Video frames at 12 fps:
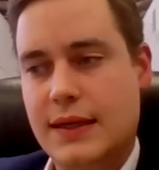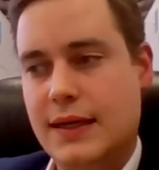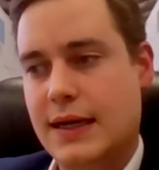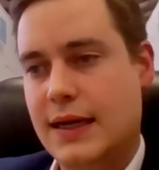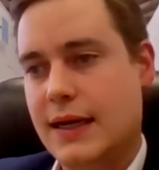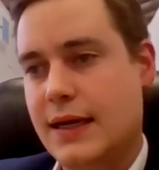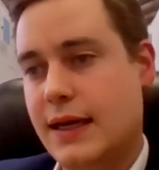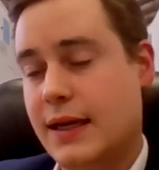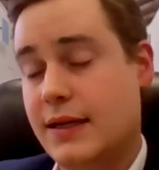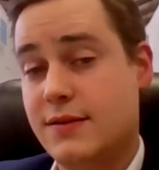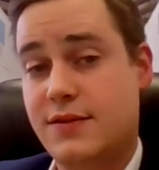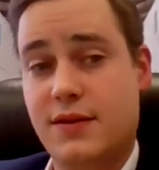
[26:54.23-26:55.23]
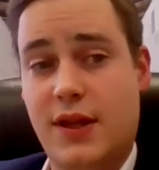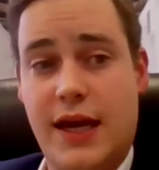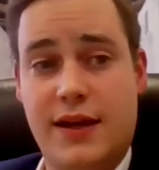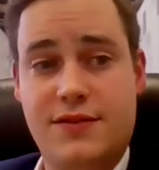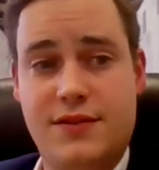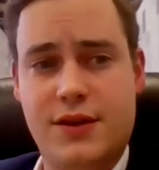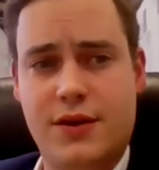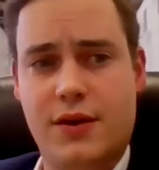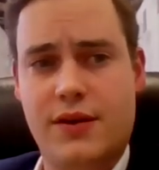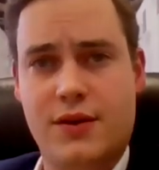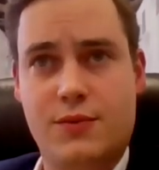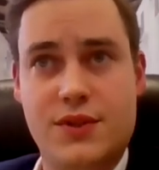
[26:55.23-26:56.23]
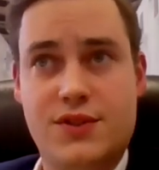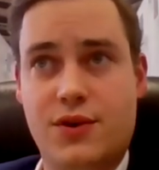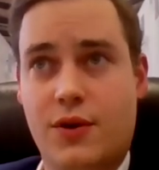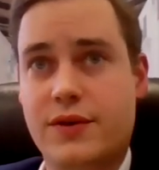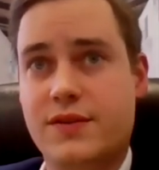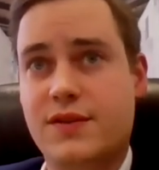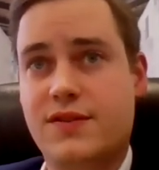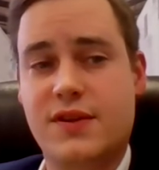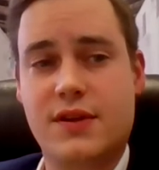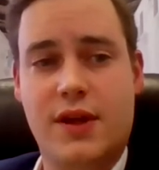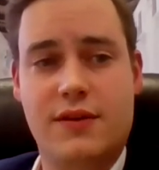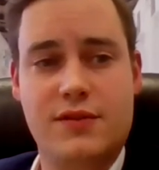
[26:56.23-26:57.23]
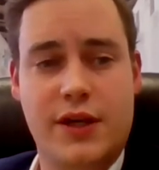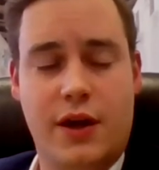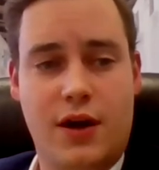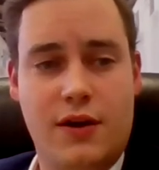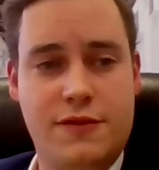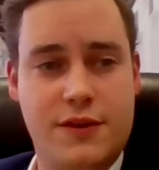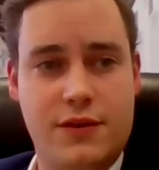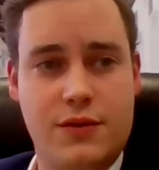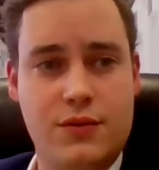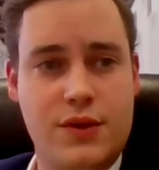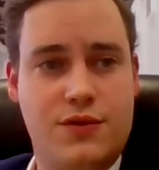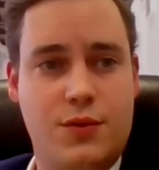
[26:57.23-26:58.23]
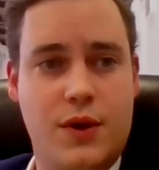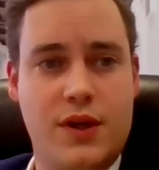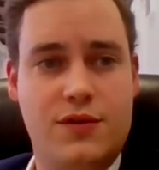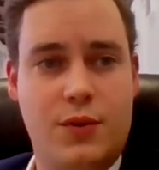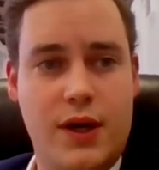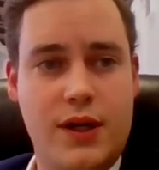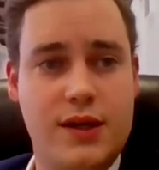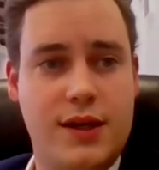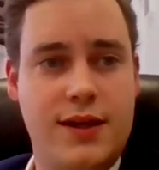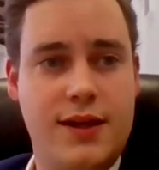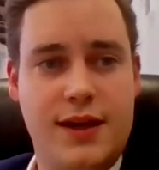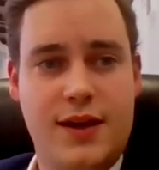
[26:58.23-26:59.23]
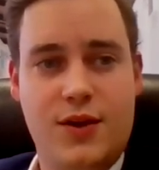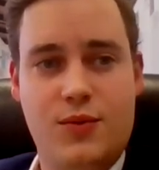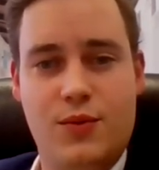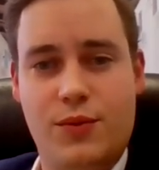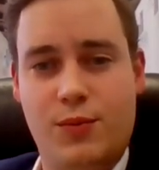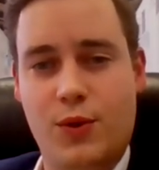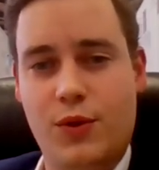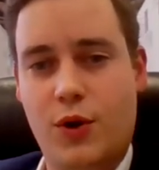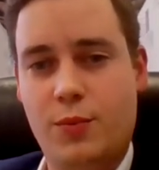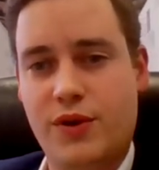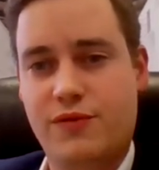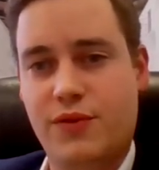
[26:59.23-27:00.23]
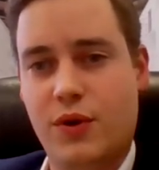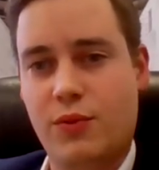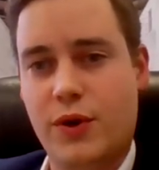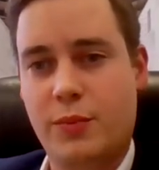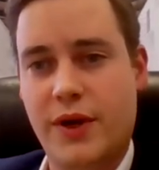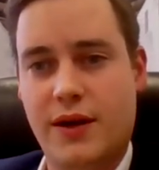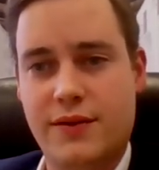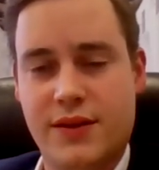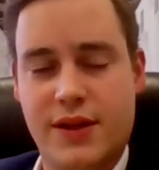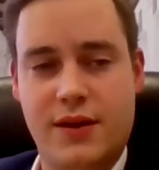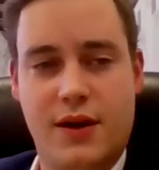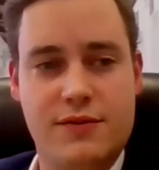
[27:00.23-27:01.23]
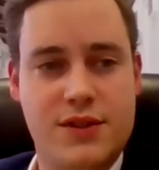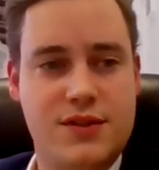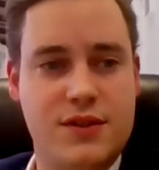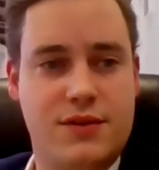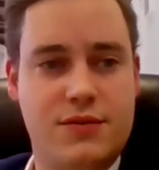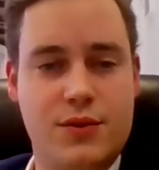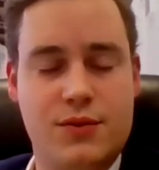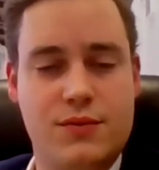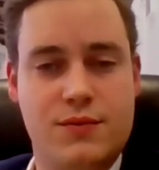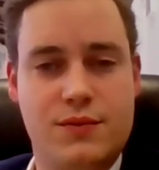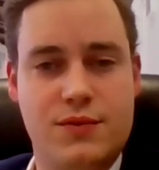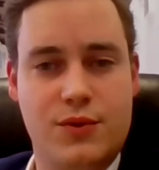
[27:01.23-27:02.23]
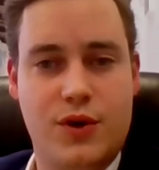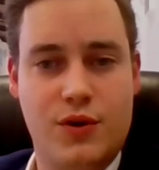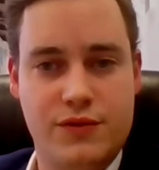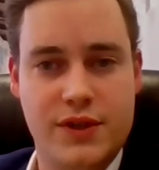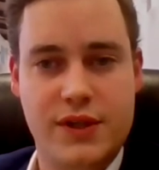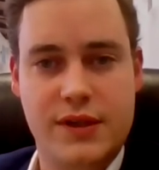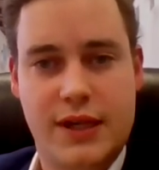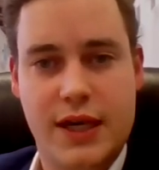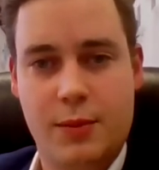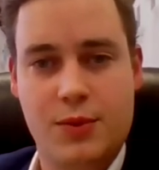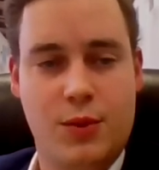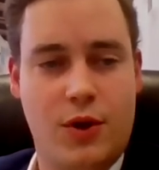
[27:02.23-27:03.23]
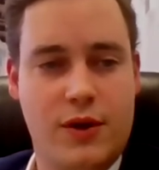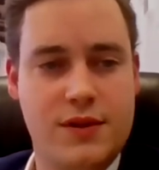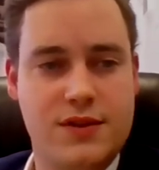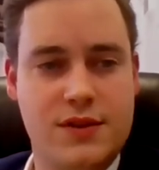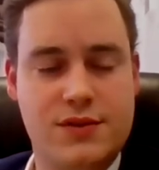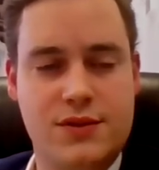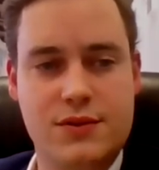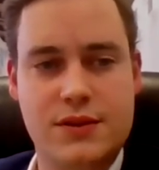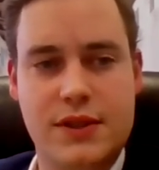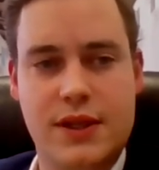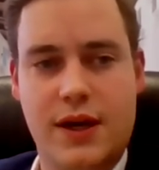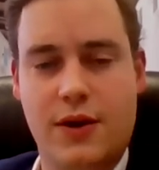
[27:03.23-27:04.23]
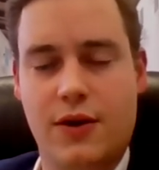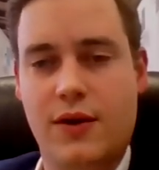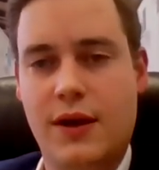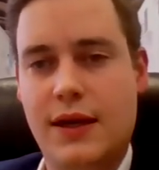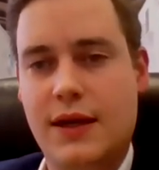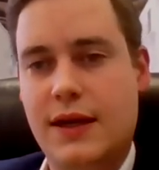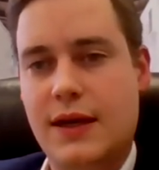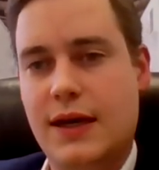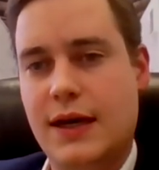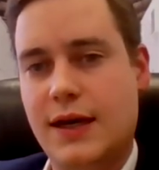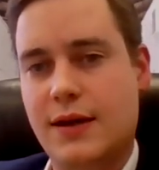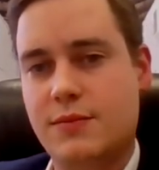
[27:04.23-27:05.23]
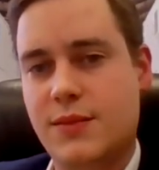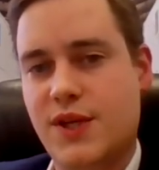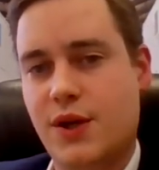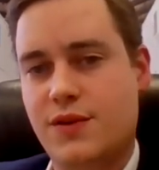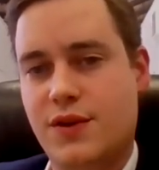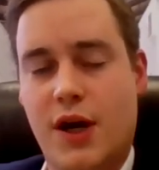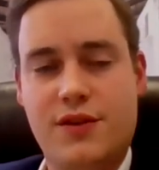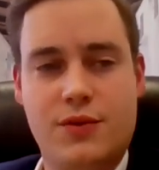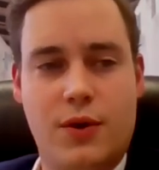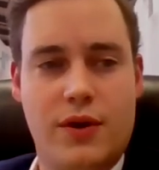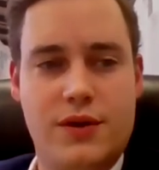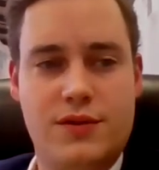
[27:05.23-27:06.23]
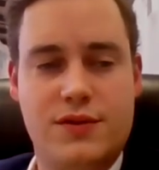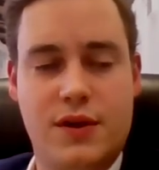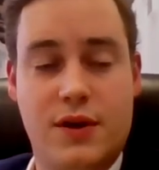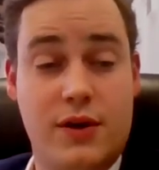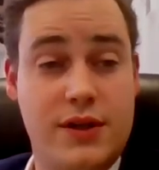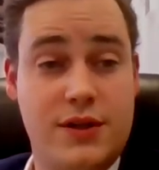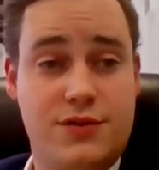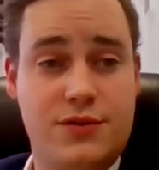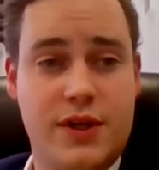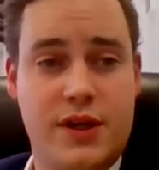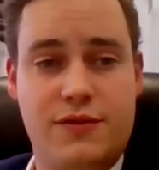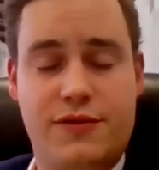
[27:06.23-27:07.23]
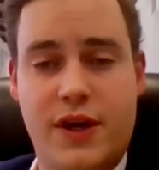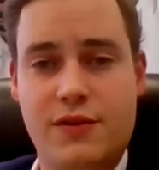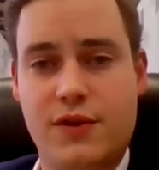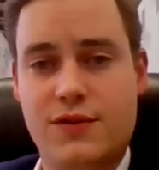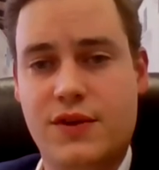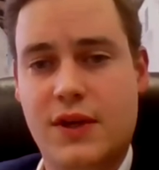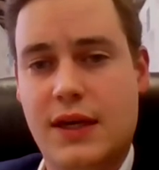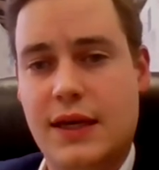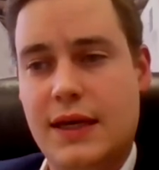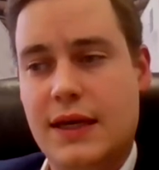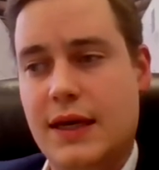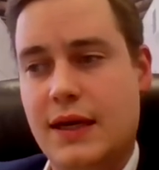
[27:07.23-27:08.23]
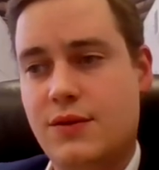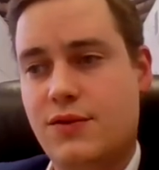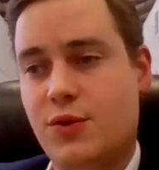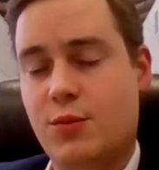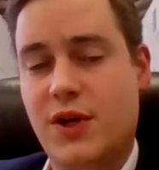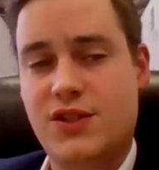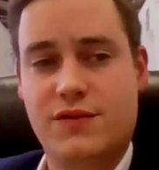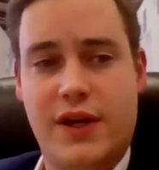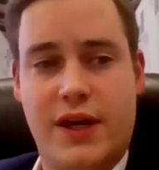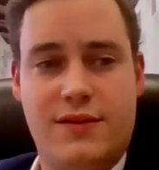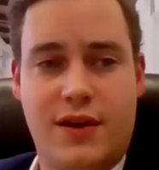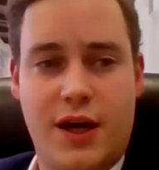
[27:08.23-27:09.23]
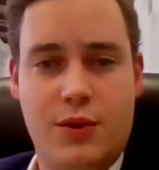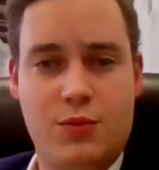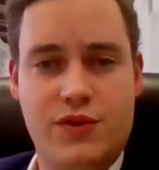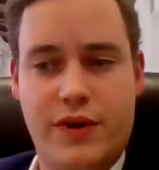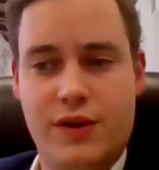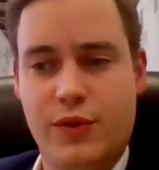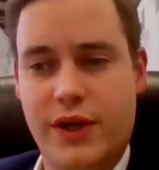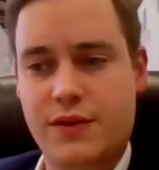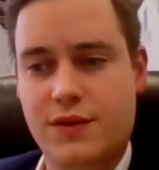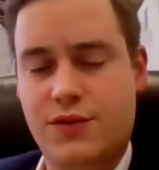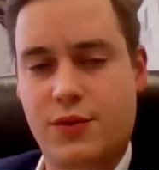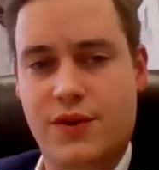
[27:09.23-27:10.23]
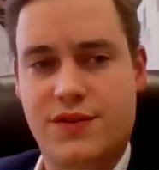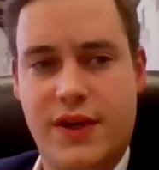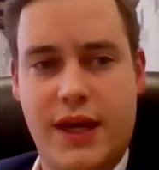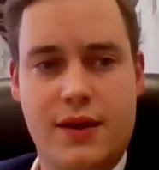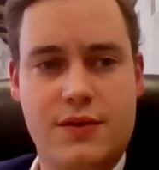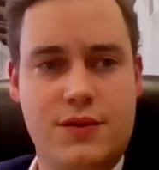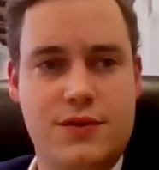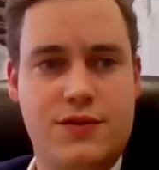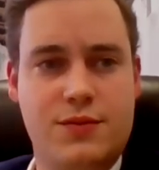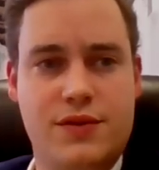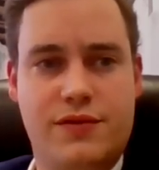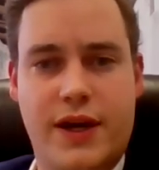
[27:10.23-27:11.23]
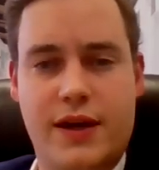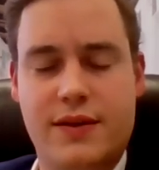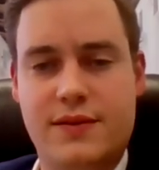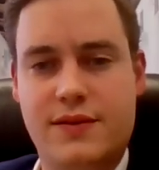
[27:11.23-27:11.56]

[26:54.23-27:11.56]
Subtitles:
and into last year. I think we started to see a leveling off into early 2020. We're hoping for a rebound, and then obviously through COVID and capital markets uncertainty there, did not do our industry any favors. Through much of that time, we've had regulatory scandals. We've had,